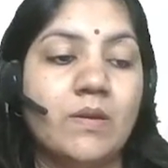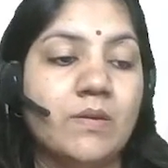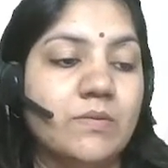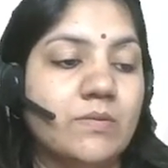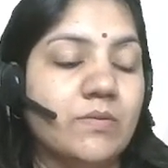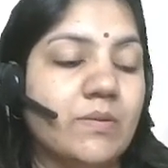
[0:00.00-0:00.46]

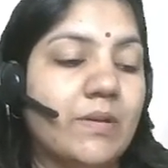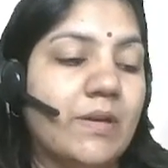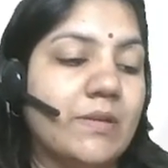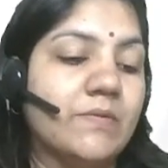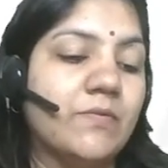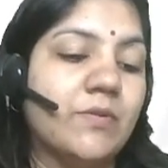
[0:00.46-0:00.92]
So
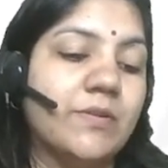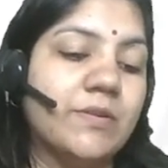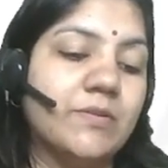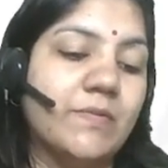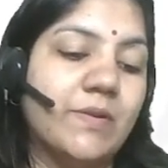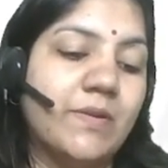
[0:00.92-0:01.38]
class, for
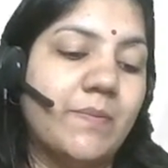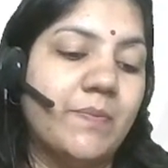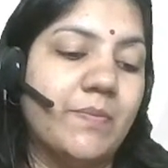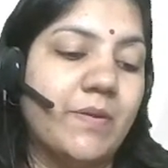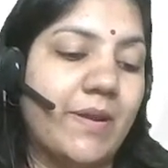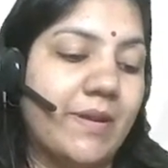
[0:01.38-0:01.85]
this one,
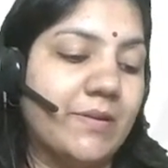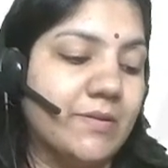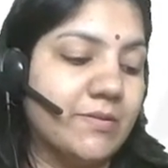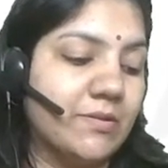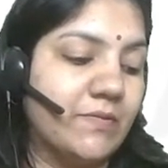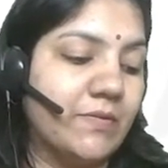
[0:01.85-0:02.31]
the right
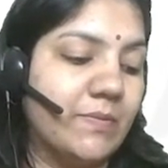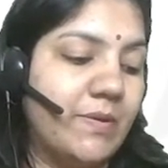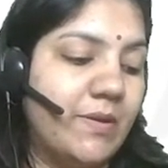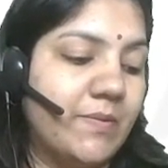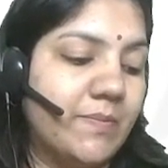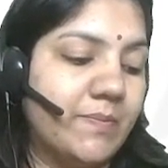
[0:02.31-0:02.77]
answer will be